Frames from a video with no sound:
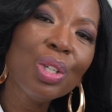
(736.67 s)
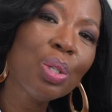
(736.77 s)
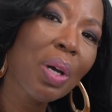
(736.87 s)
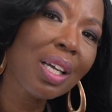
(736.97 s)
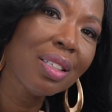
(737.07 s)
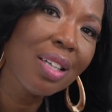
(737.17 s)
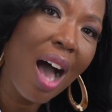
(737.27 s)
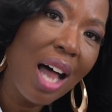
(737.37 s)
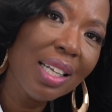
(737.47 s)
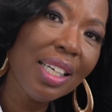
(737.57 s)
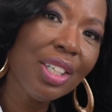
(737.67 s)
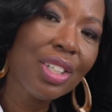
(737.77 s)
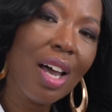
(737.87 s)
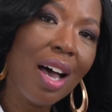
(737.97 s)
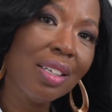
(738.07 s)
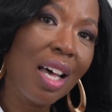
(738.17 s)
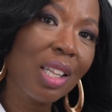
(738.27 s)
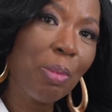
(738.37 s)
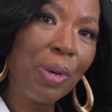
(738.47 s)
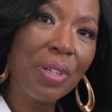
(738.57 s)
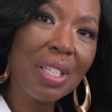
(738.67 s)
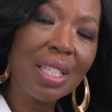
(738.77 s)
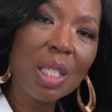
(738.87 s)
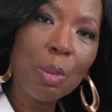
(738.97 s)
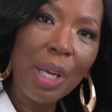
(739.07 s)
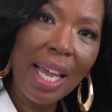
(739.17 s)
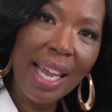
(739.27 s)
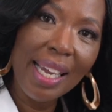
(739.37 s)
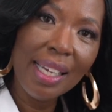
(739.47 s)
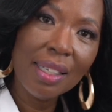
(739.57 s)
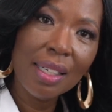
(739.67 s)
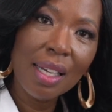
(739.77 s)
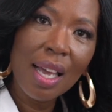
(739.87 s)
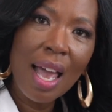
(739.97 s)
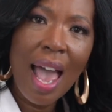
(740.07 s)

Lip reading: to acknowledge another person's pain